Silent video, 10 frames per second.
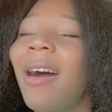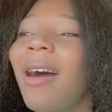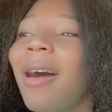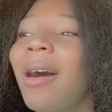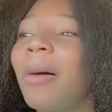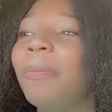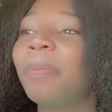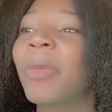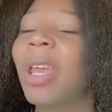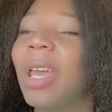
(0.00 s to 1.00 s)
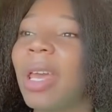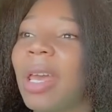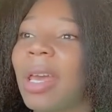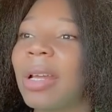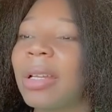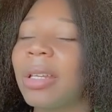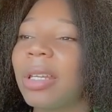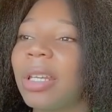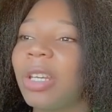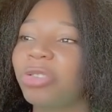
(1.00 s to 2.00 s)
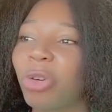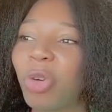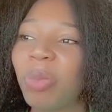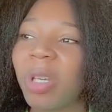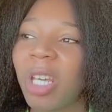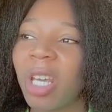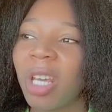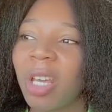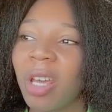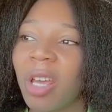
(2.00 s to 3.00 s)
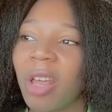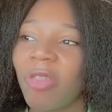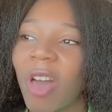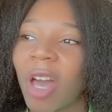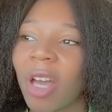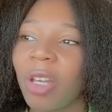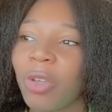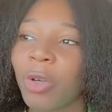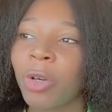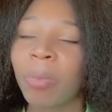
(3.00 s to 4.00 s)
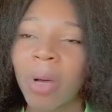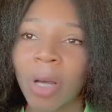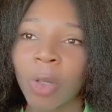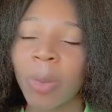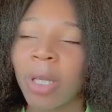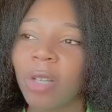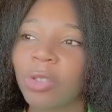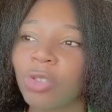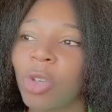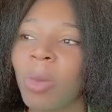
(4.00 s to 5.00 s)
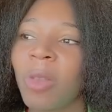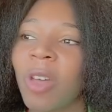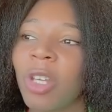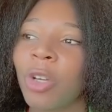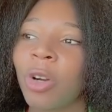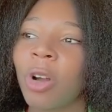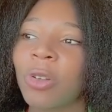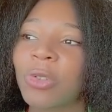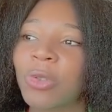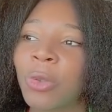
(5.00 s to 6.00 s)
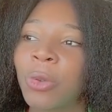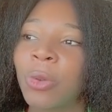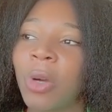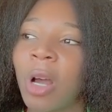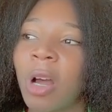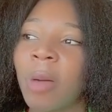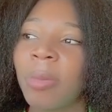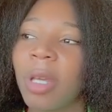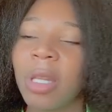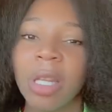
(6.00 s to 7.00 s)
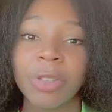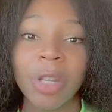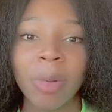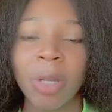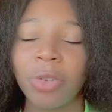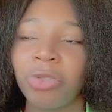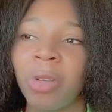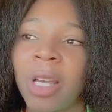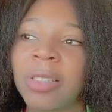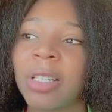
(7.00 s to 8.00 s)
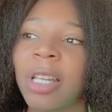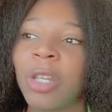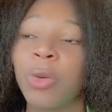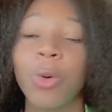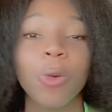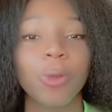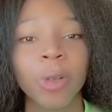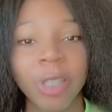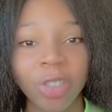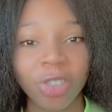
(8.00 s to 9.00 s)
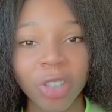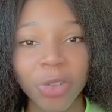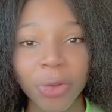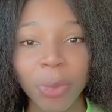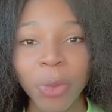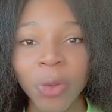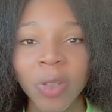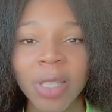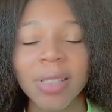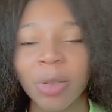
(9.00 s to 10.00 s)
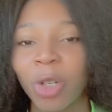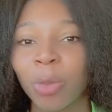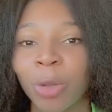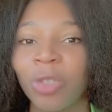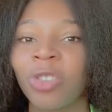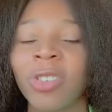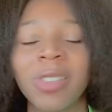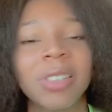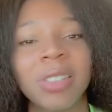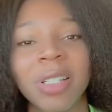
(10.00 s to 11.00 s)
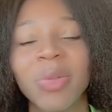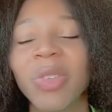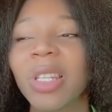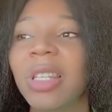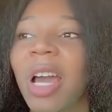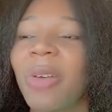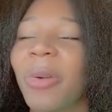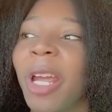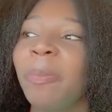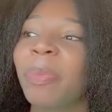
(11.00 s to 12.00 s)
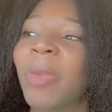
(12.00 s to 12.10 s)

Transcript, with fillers: um and he showed me that you're a model but he also showed me that you're also um in the entertainment industry as in like you go for auditions for movies and commercials and stuff like that right